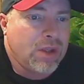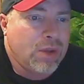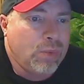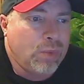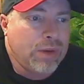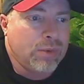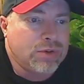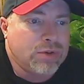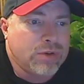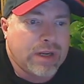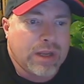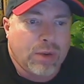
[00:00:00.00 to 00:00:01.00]
we were
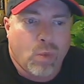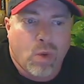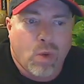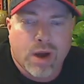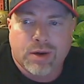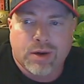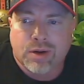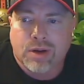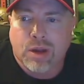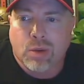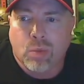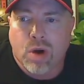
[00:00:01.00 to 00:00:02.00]
drinking water
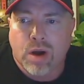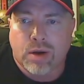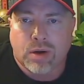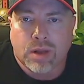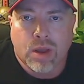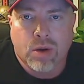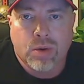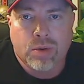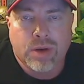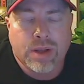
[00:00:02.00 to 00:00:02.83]
and water alone.